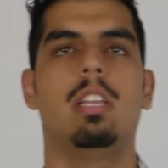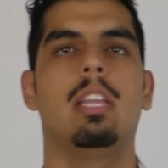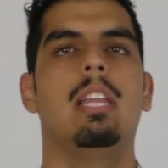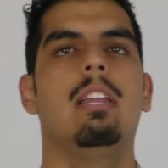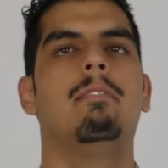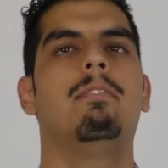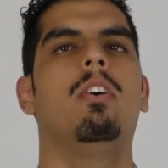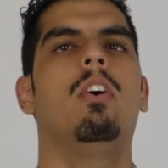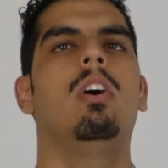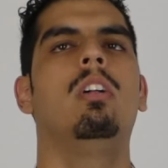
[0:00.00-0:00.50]

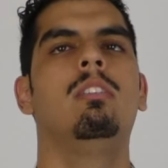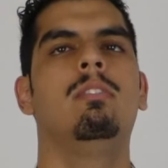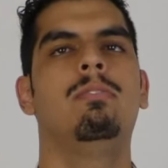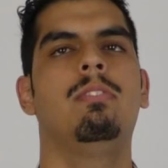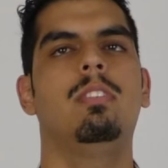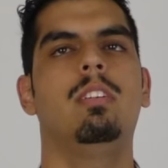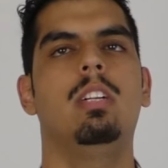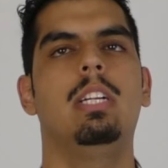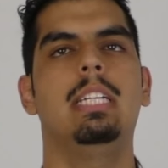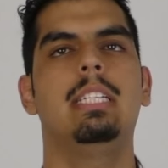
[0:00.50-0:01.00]
If all of
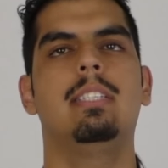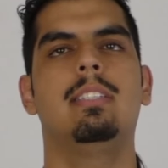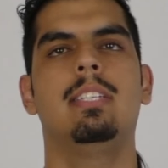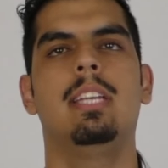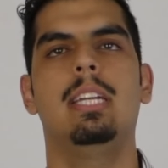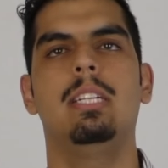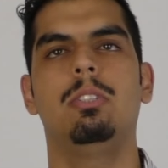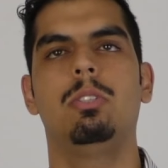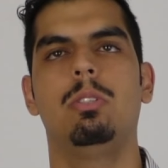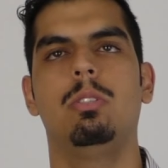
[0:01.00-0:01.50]
your
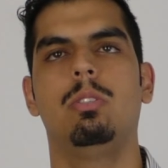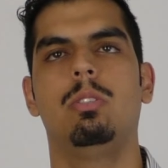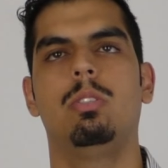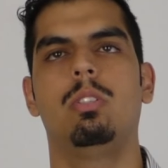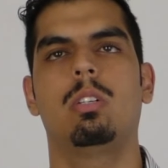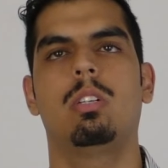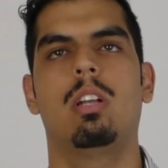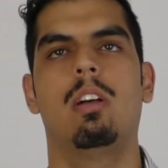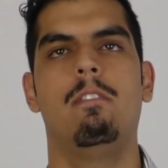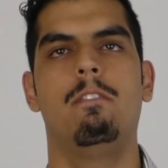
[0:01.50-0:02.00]
intentions
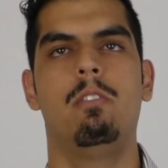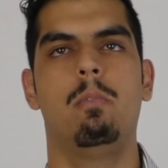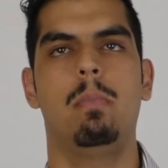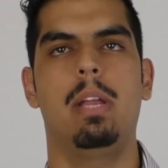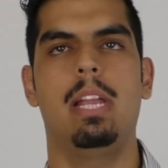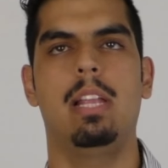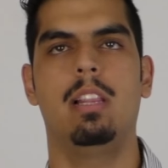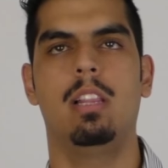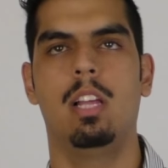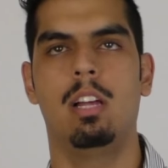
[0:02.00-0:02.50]
come from
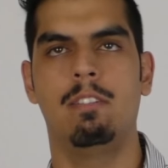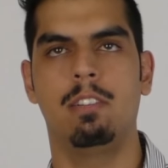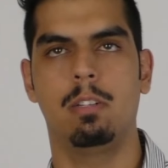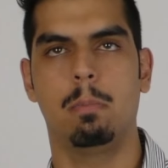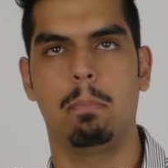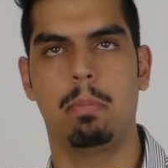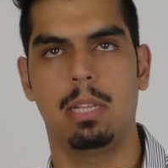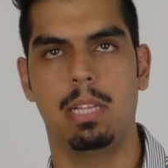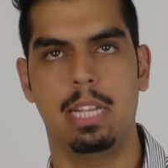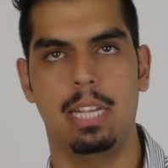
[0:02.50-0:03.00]
a
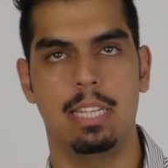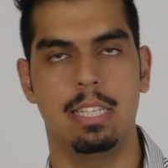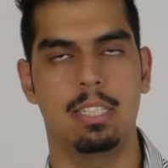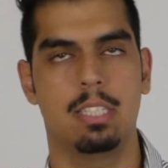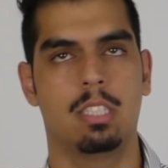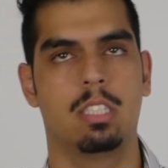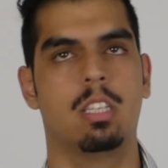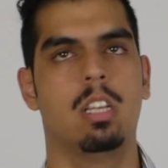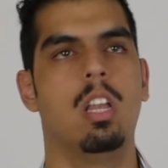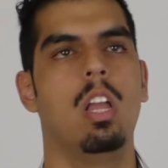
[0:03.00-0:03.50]
loving
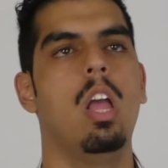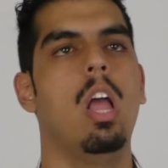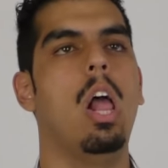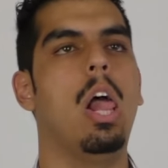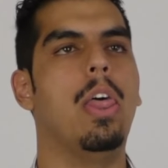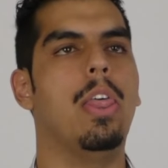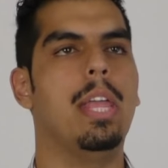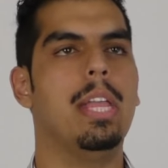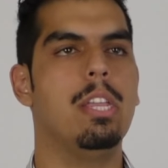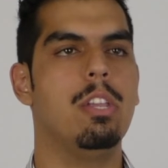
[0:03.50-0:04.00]
place,
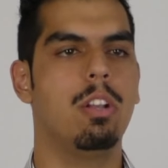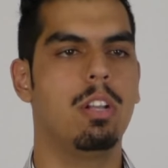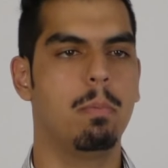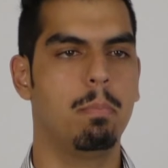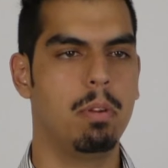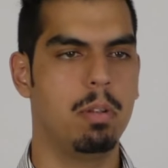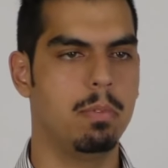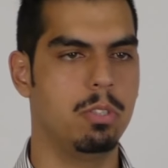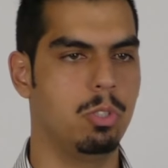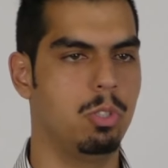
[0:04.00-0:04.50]
then you can
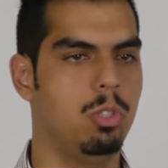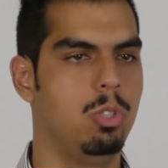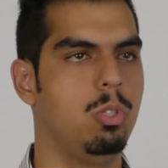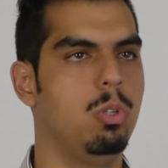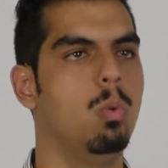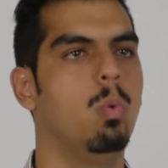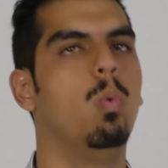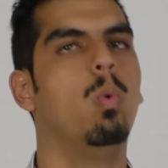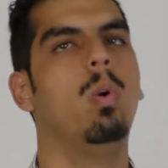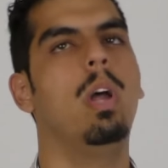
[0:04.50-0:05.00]
pretty much
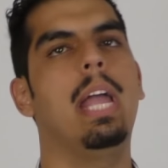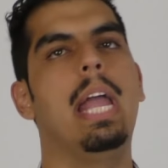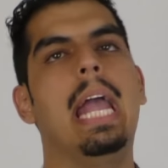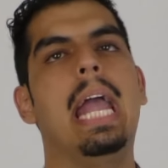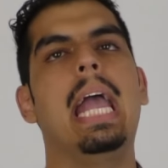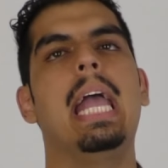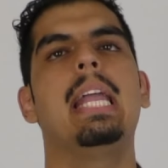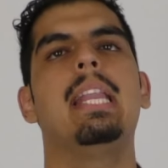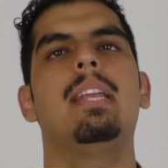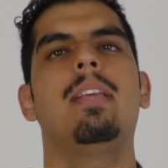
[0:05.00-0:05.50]
do
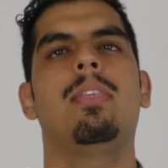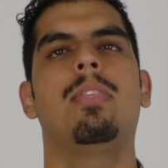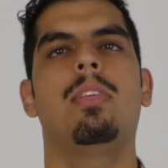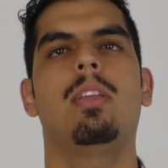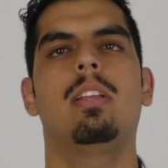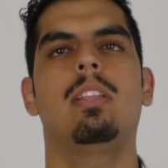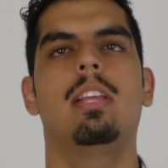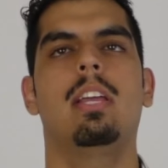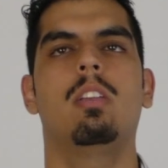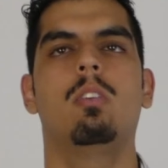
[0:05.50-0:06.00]

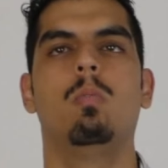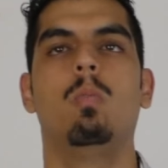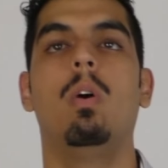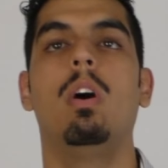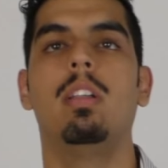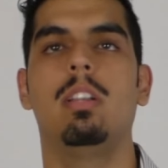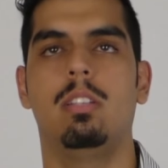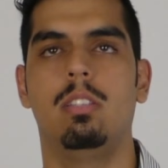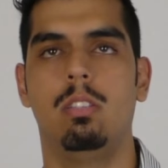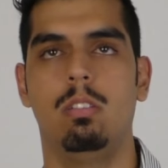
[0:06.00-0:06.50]
anything that you
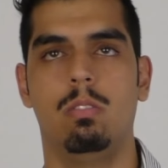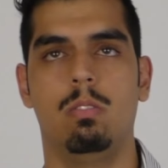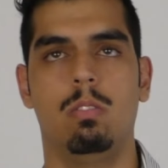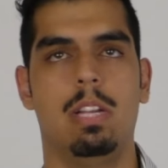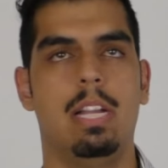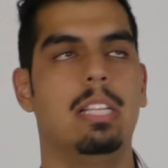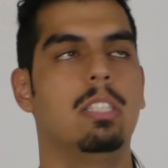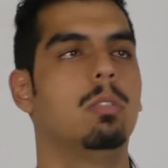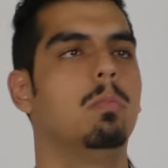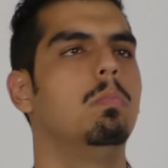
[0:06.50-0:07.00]
want to do,
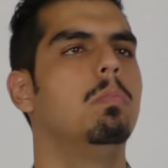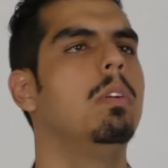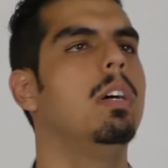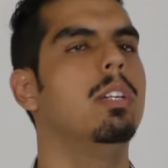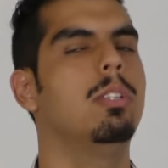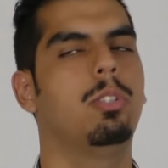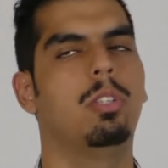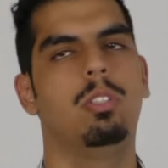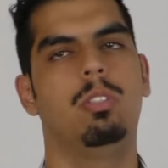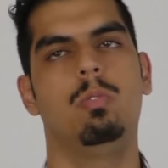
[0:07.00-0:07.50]
as
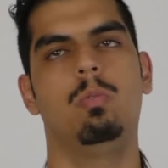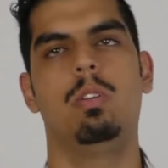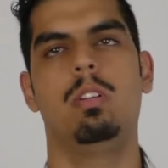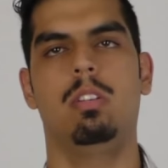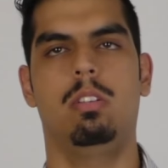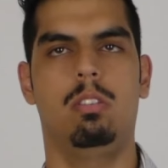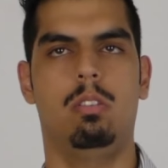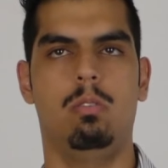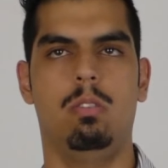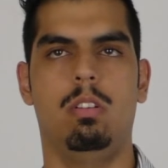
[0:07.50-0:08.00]
much as you
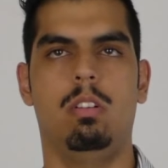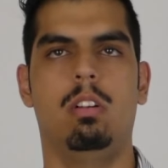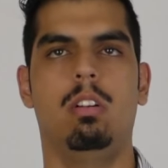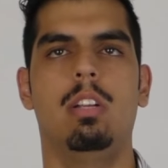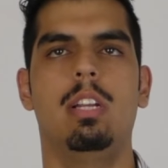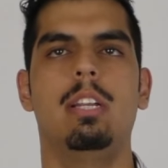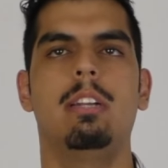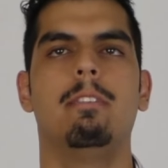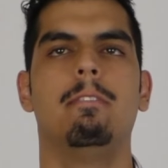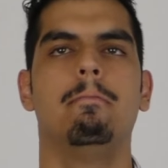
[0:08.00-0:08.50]
want to do it, all
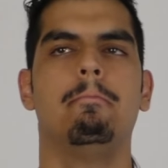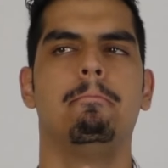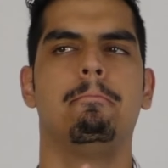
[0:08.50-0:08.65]
right?